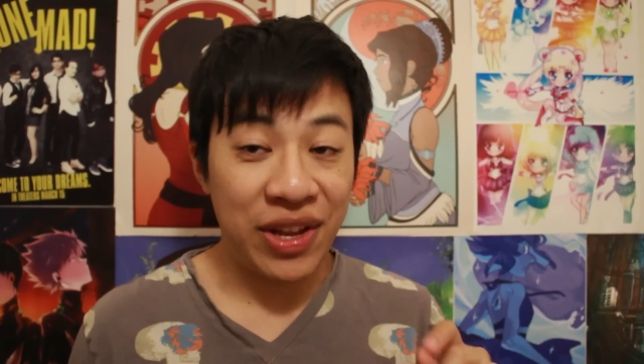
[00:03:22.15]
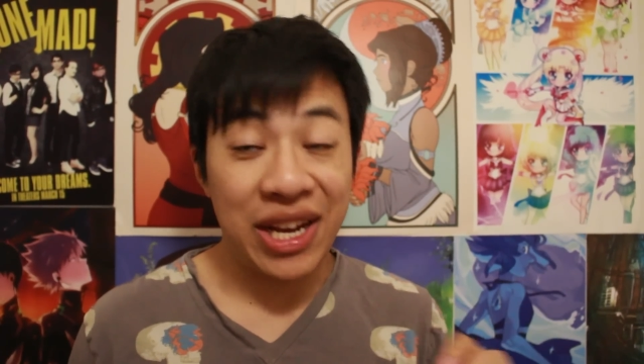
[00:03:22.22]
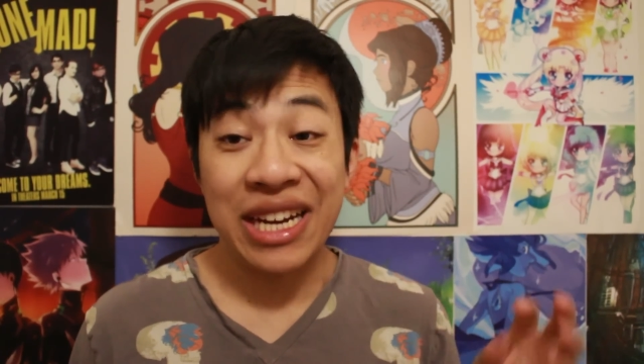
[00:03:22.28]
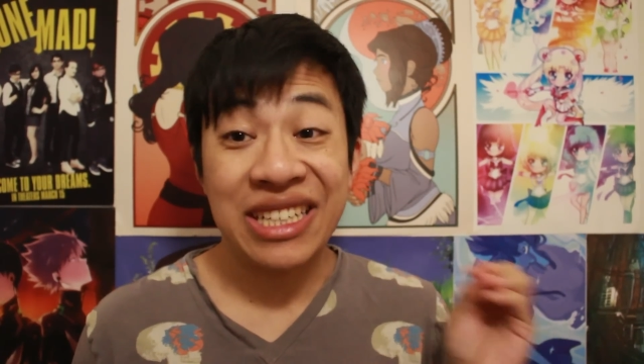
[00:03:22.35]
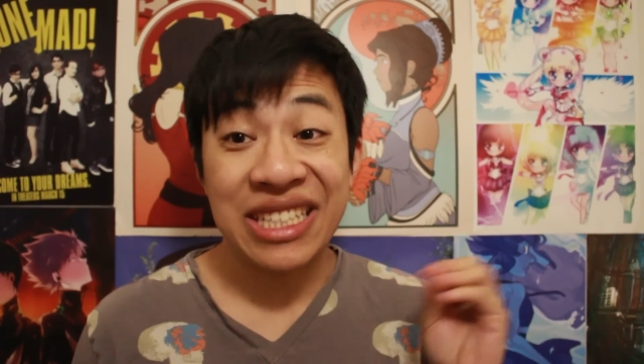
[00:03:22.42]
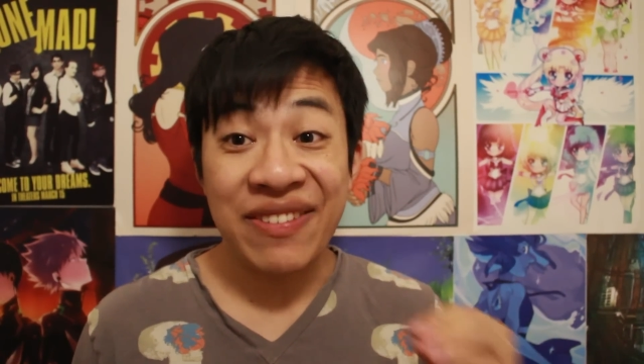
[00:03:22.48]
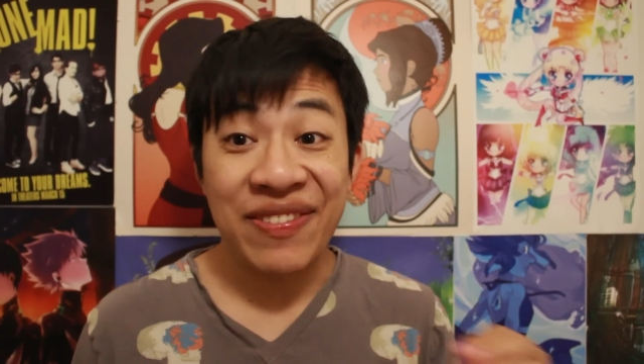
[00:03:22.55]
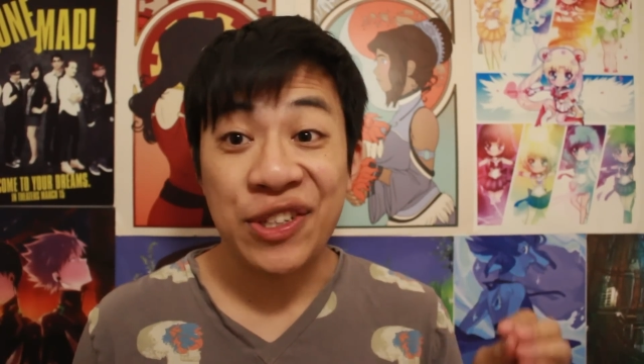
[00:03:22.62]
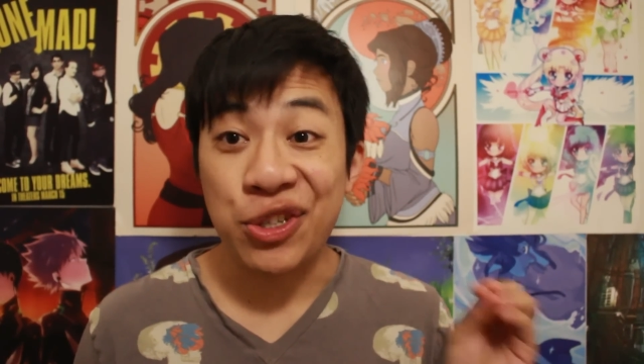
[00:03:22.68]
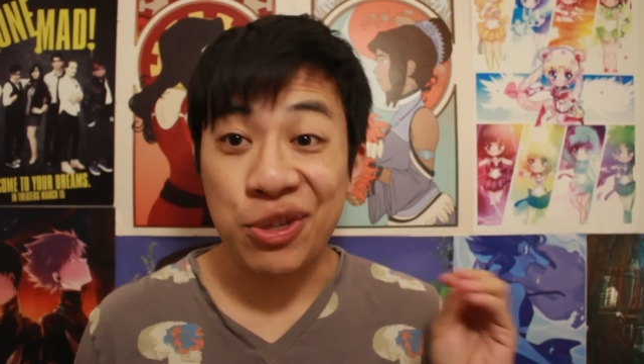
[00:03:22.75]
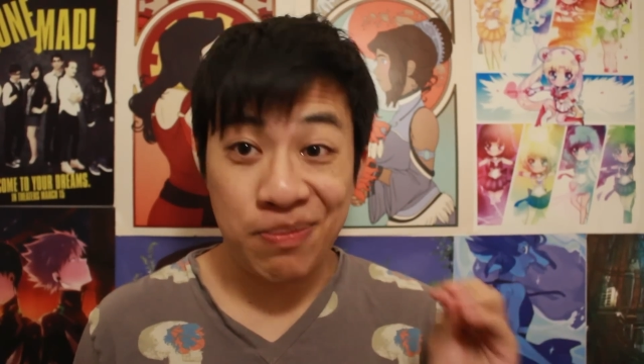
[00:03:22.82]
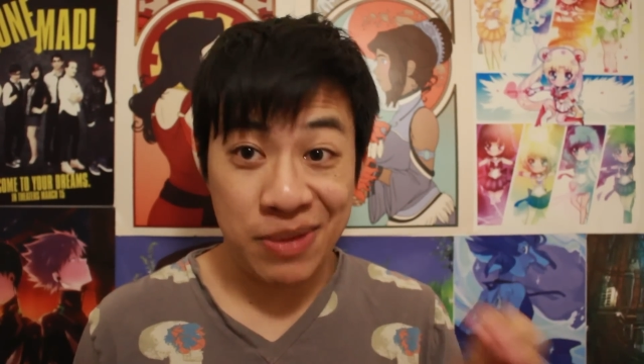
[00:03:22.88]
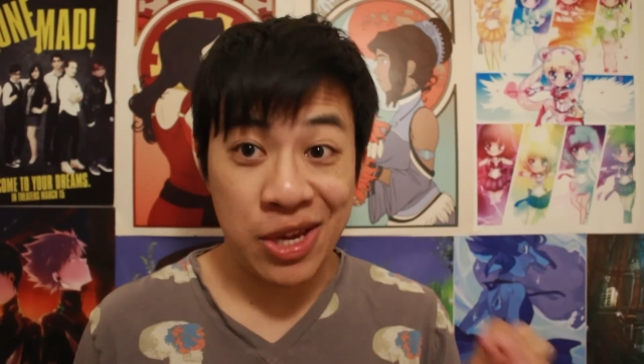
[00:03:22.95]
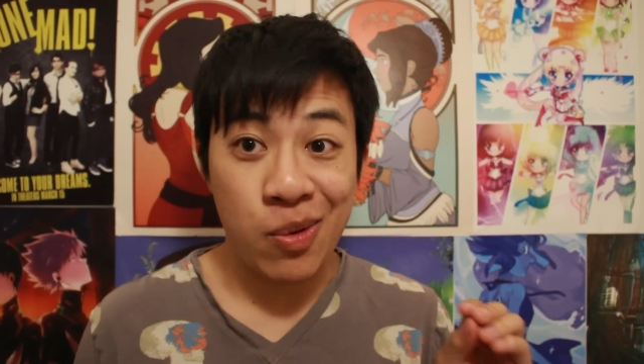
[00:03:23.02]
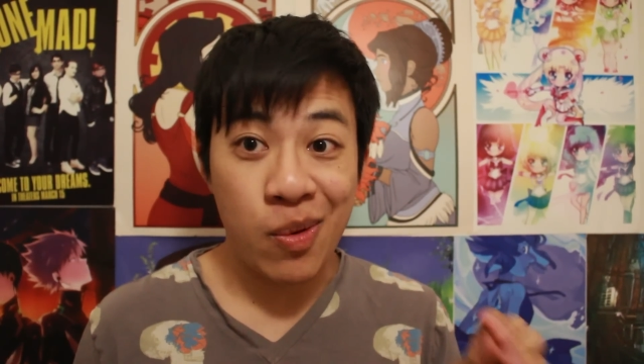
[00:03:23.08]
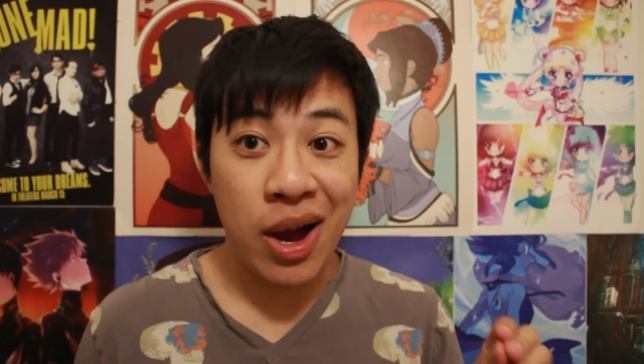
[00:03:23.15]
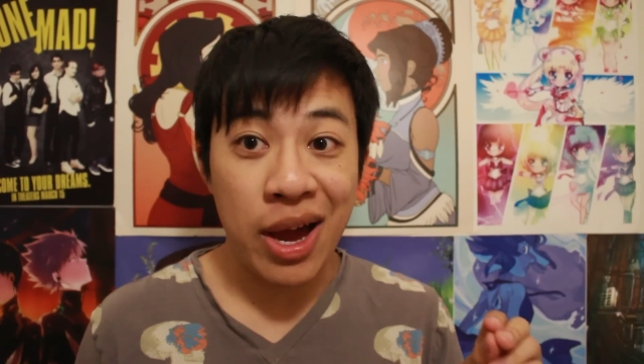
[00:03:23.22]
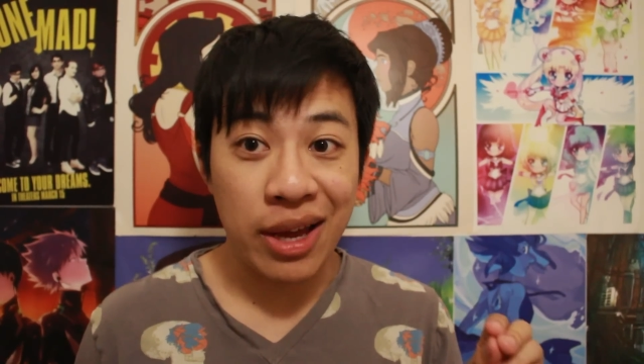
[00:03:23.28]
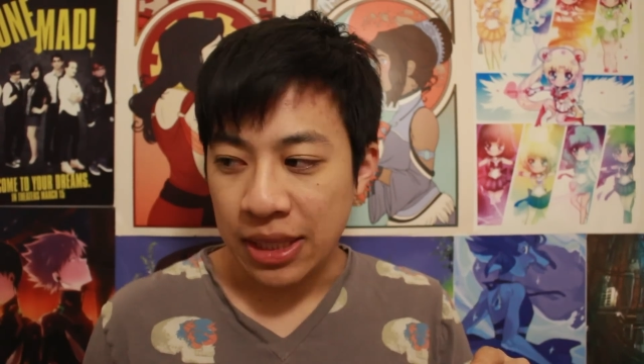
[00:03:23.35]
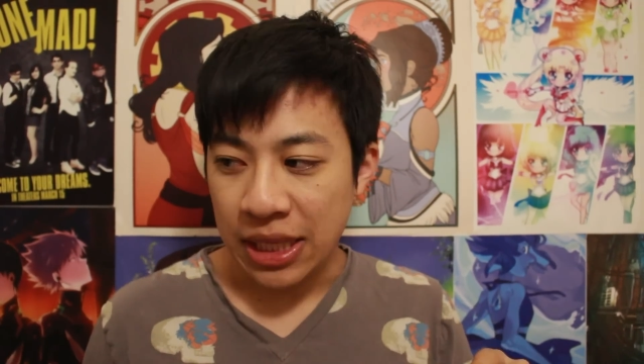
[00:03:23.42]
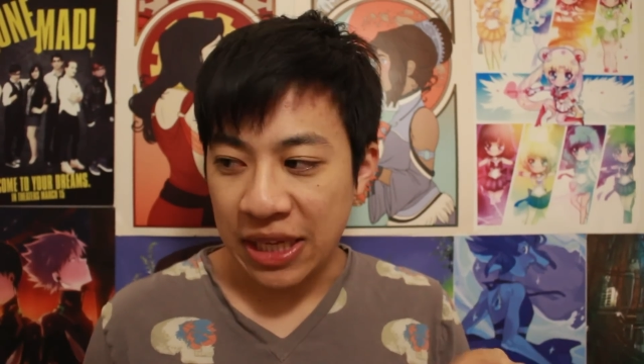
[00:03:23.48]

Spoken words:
and it definitely took me a while.